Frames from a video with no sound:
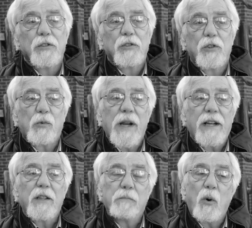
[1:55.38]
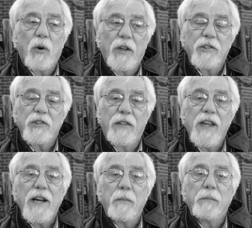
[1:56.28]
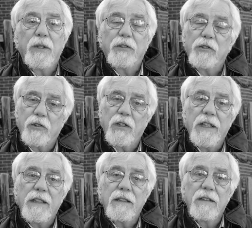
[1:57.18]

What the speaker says: direct importance to them, but certainly